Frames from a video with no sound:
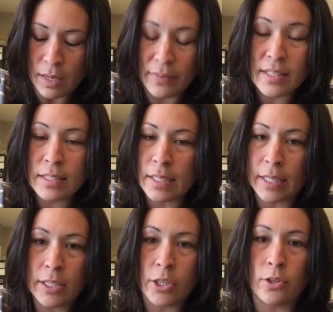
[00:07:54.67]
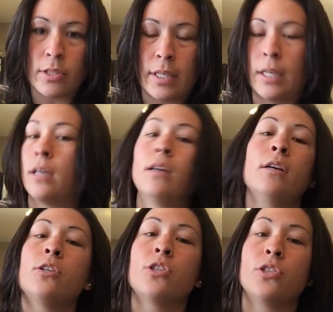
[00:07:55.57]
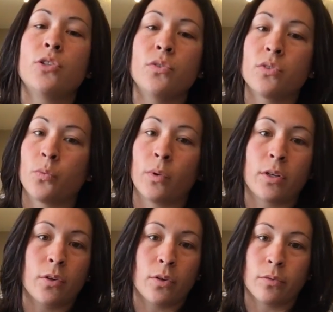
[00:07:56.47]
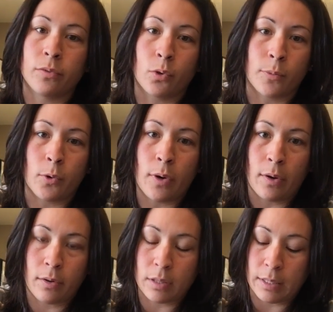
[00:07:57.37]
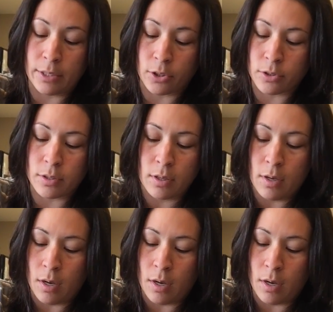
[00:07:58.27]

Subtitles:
If it's sticking to your sink, just use one of your normal cleaners.